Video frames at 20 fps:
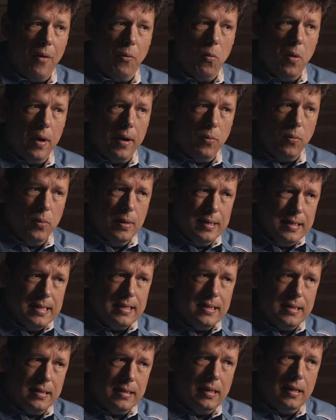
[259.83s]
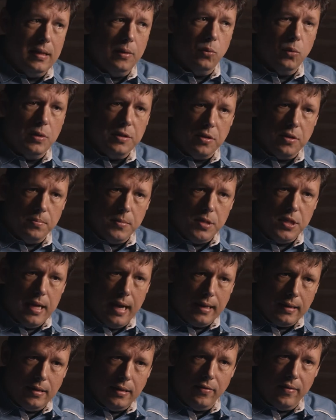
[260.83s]
What I wasn't seeing was
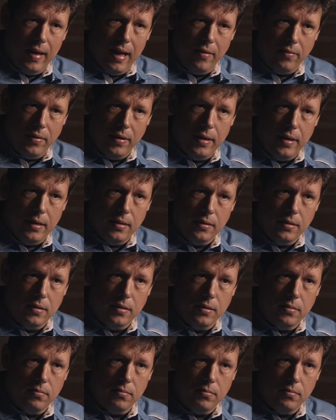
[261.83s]
objective evidence,